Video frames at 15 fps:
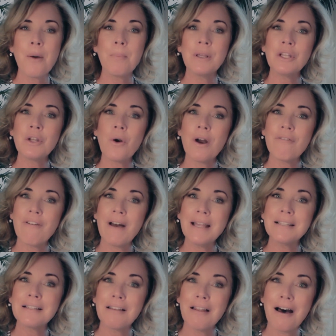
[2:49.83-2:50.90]
But I
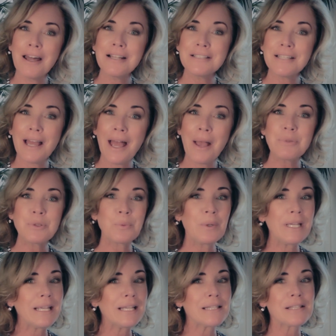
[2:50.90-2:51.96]
find a lot of times
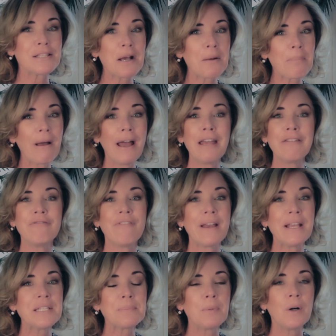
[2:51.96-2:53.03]
we get stuck behind
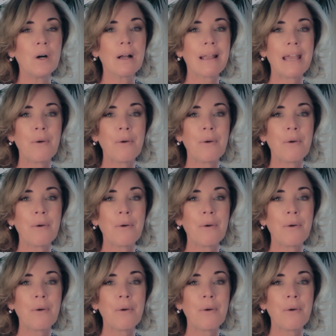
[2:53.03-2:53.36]
Facebook,